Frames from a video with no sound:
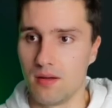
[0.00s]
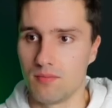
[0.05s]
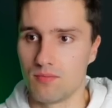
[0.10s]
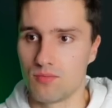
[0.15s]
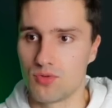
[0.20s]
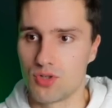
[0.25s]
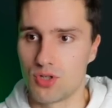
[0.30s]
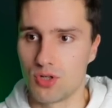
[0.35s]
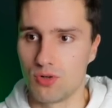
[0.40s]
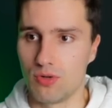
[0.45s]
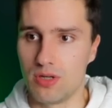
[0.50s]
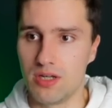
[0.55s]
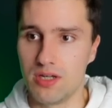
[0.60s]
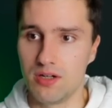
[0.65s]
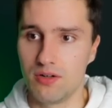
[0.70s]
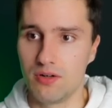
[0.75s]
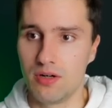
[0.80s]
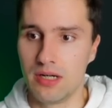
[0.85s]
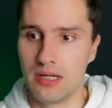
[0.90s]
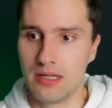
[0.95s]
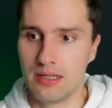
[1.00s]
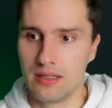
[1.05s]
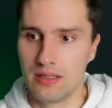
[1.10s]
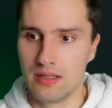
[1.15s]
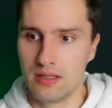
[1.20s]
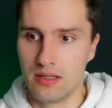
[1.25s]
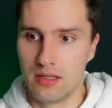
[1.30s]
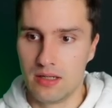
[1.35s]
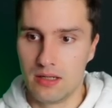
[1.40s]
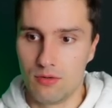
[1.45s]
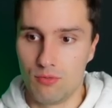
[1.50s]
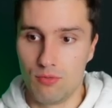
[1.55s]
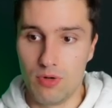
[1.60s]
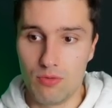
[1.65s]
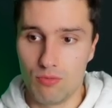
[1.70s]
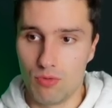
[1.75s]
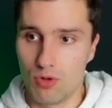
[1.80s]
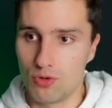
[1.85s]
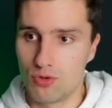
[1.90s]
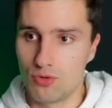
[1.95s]
So here, we
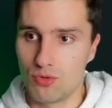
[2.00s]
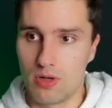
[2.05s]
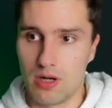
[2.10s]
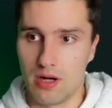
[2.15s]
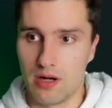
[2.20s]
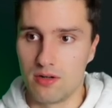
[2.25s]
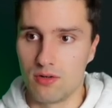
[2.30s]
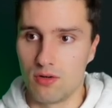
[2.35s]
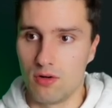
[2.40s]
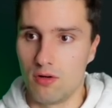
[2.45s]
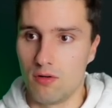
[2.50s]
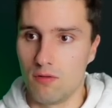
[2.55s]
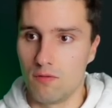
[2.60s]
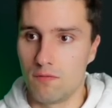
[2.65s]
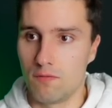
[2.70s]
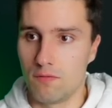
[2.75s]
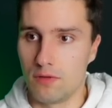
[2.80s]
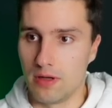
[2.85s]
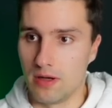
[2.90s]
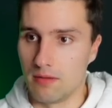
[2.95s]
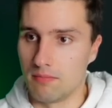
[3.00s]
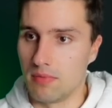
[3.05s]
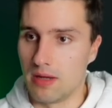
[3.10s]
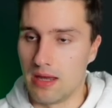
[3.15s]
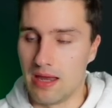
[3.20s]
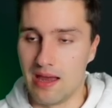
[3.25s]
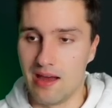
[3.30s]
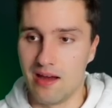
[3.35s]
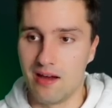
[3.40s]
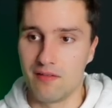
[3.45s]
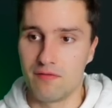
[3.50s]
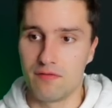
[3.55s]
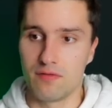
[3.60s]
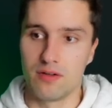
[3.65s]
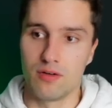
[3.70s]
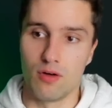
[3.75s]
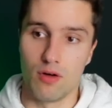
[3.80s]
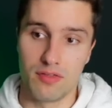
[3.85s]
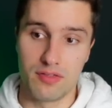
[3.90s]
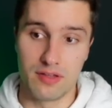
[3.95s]
want to kind of have
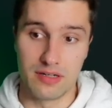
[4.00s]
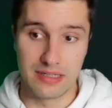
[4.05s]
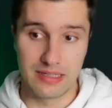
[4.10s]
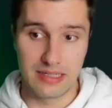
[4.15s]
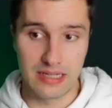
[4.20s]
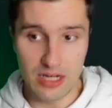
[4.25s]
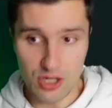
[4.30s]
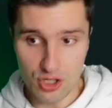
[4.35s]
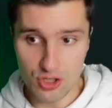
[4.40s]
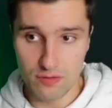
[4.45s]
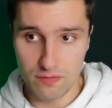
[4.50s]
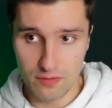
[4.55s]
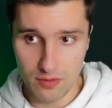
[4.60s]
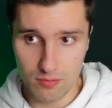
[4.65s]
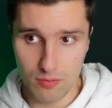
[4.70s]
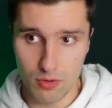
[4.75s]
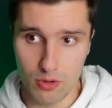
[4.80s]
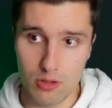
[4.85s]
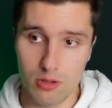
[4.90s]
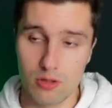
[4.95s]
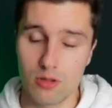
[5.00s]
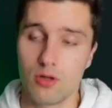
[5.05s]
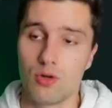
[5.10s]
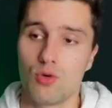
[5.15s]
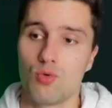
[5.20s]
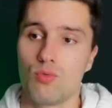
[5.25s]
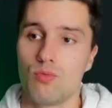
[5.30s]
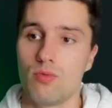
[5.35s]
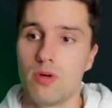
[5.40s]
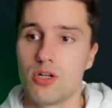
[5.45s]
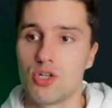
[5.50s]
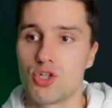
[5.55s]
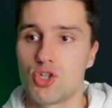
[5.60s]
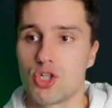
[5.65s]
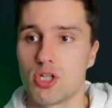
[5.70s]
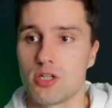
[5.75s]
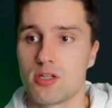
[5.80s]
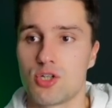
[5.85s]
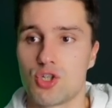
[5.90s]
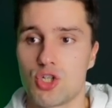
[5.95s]
an authentication view model, which
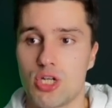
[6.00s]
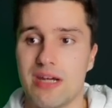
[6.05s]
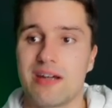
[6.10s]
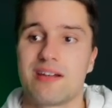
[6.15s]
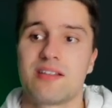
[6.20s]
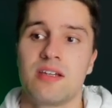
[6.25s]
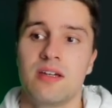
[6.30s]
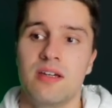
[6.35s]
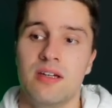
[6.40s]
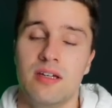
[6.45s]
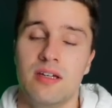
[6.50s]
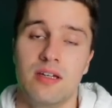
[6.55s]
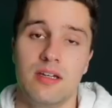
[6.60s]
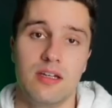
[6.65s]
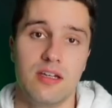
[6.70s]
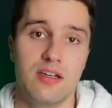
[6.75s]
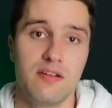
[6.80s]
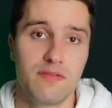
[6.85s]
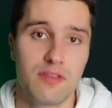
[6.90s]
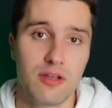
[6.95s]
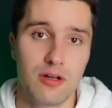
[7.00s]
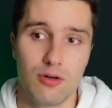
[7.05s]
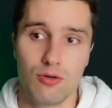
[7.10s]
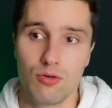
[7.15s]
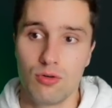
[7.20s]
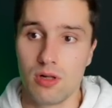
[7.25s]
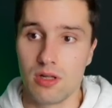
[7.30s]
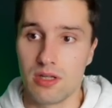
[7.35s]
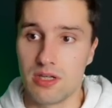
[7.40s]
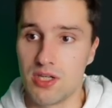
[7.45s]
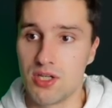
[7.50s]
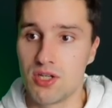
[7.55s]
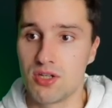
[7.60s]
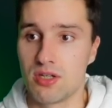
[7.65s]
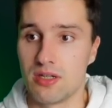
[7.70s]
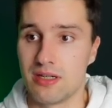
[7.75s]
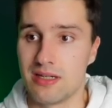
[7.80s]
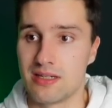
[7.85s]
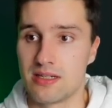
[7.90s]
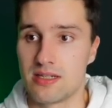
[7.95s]
just checks if the local
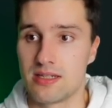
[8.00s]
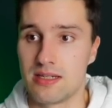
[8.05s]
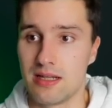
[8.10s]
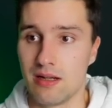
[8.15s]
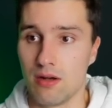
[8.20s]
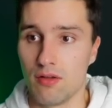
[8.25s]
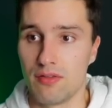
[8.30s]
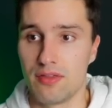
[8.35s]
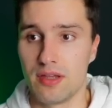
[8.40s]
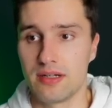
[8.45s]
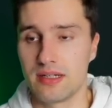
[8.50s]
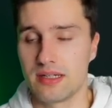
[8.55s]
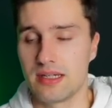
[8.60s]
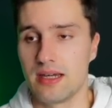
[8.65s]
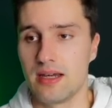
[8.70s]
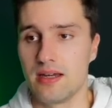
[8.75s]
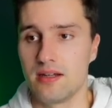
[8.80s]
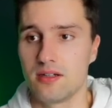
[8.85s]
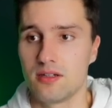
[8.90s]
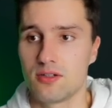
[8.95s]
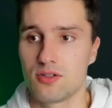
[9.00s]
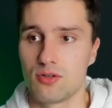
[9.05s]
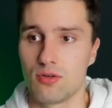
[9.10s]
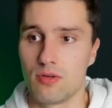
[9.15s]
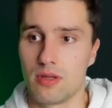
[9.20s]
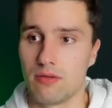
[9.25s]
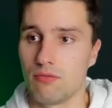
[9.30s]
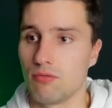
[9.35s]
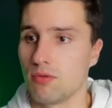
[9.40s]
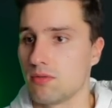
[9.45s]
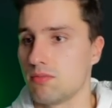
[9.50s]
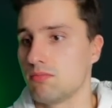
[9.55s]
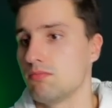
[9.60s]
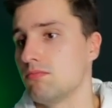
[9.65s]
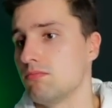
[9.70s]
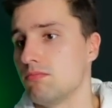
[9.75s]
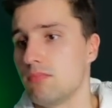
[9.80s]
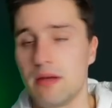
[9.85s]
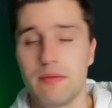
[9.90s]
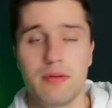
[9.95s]
user is still authenticated. So they will
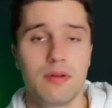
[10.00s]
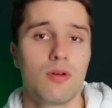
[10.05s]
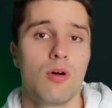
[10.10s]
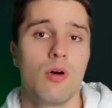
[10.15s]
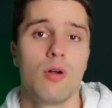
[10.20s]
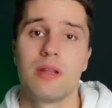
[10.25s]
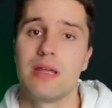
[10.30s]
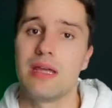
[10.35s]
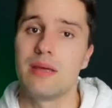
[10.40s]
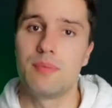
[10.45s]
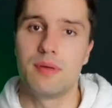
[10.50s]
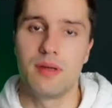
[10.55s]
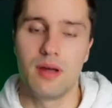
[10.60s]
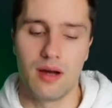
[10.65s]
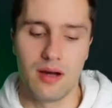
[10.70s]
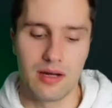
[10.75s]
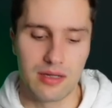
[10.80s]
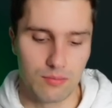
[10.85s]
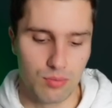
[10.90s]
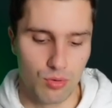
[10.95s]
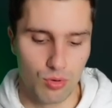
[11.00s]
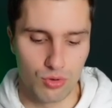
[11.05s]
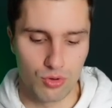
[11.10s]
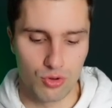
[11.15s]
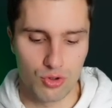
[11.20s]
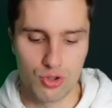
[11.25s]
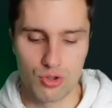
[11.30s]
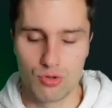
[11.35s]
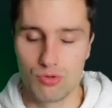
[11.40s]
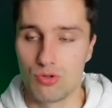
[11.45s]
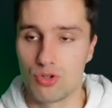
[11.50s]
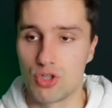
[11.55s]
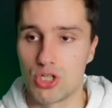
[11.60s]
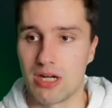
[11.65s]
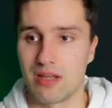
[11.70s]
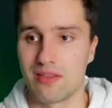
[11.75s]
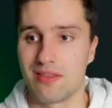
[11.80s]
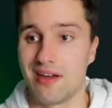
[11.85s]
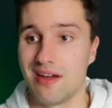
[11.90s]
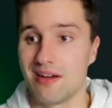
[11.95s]
maybe call an API endpoint or so to
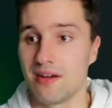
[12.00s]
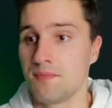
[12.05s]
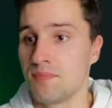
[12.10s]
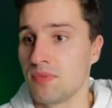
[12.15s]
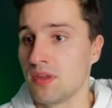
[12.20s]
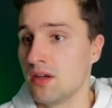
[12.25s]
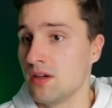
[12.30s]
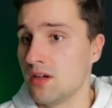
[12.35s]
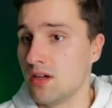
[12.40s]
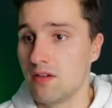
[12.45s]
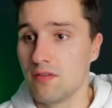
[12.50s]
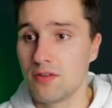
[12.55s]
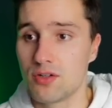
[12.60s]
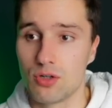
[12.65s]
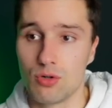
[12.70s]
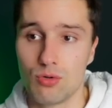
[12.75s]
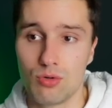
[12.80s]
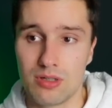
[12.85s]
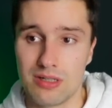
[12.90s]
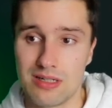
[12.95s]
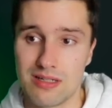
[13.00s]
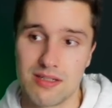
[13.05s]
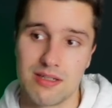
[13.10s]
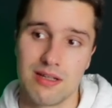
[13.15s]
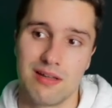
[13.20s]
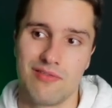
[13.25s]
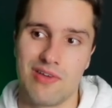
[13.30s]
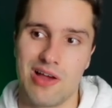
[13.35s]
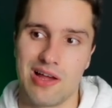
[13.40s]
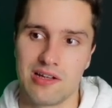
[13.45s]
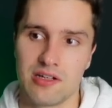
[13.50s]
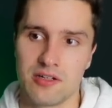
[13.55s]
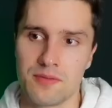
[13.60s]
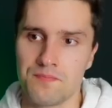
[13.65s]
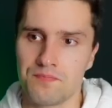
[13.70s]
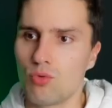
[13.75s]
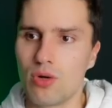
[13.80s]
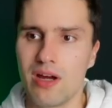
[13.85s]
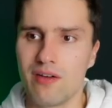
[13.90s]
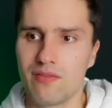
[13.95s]
check that if a token is still valid.
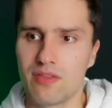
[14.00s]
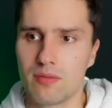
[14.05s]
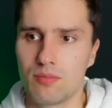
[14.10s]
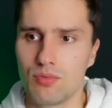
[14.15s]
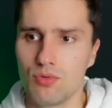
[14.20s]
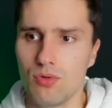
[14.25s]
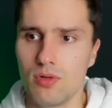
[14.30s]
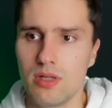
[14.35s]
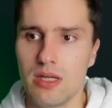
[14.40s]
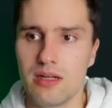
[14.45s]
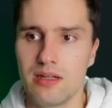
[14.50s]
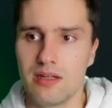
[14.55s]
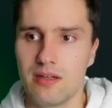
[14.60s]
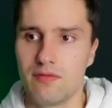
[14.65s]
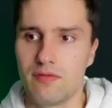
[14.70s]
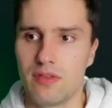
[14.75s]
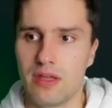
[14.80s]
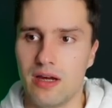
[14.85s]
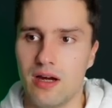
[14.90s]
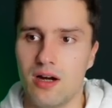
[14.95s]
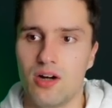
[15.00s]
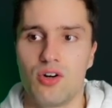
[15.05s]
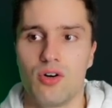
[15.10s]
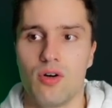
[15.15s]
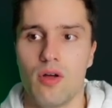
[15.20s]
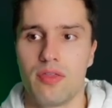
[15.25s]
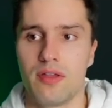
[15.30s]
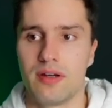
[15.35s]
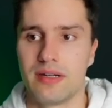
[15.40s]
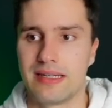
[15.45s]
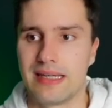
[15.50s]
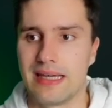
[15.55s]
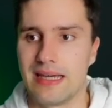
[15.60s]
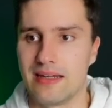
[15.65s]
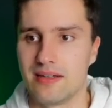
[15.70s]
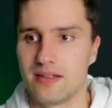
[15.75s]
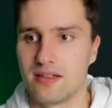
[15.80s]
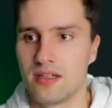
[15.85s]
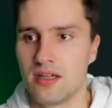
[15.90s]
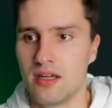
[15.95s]
We have that Boolean if they are
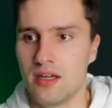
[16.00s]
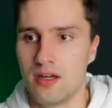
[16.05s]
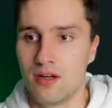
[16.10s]
authenticated.